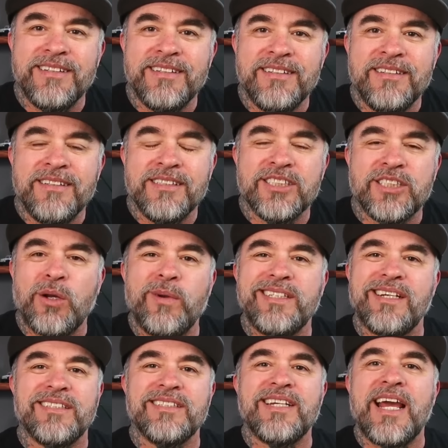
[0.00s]
So he
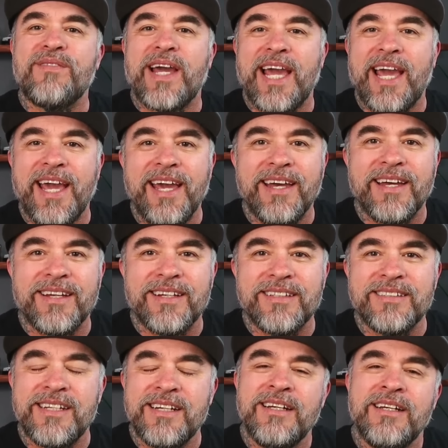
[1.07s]
doesn't have a hand
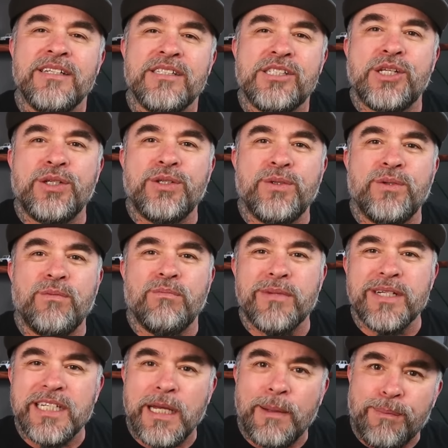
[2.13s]
to
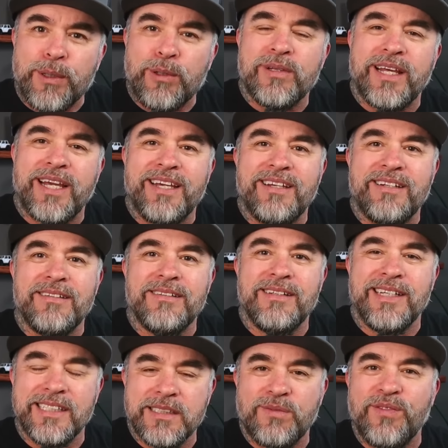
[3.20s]
manipulate
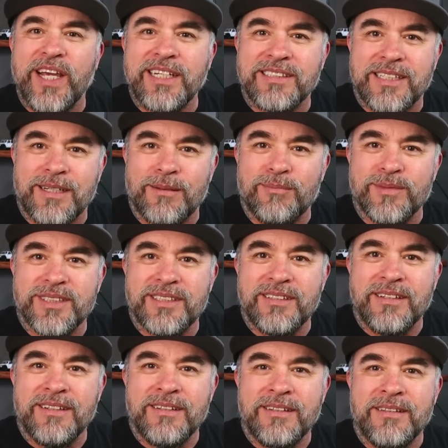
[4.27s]
his victims.
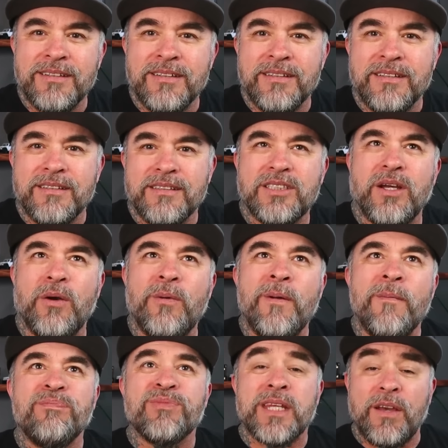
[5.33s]
So
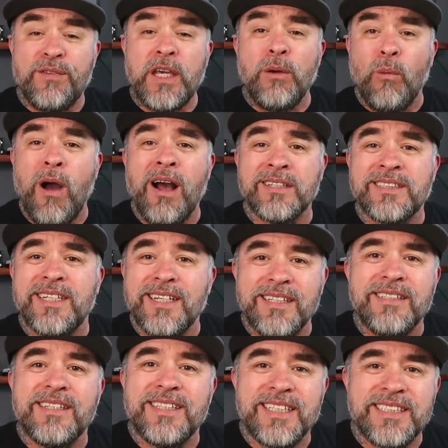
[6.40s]
if he walks into
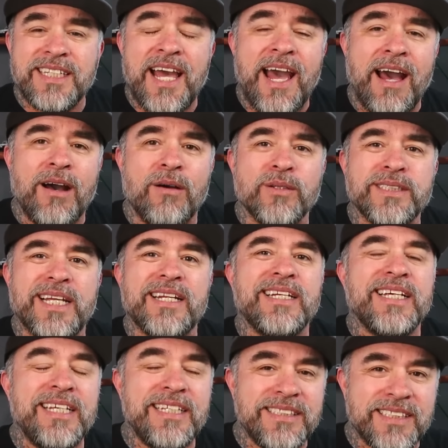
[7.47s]
this house and
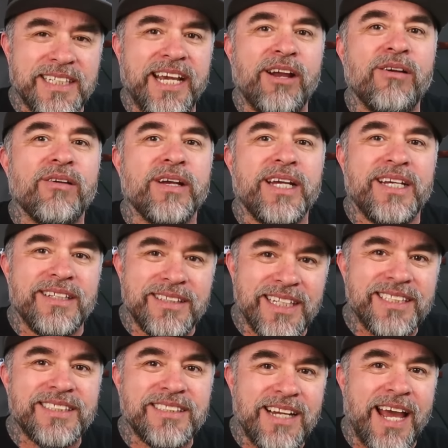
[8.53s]
he's carrying
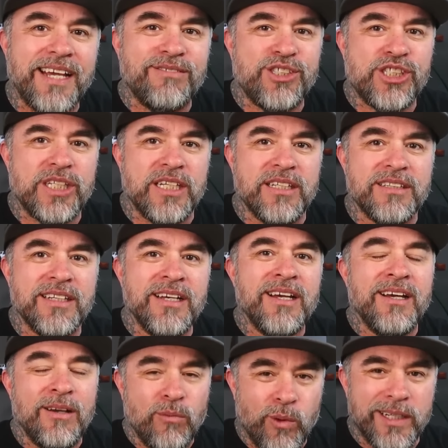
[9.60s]
this knife sheath
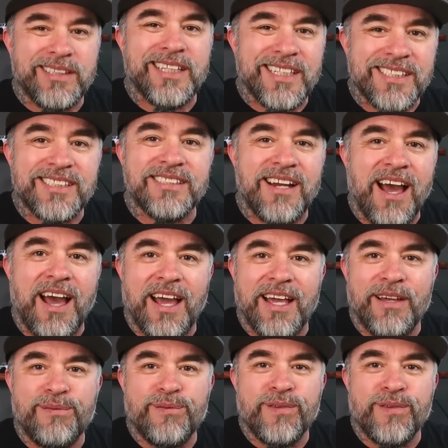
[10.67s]
with this knife,